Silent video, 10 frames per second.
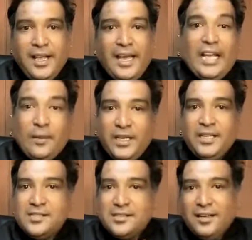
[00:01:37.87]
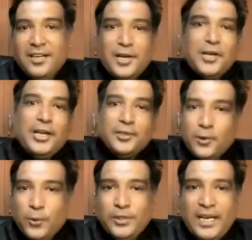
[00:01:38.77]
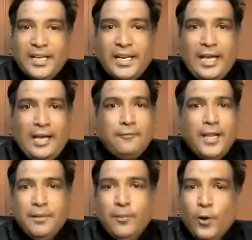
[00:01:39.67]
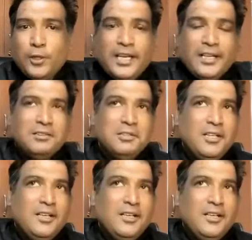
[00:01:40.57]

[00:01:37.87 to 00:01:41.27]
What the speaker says: And I've been still continuing to do that and have done more than,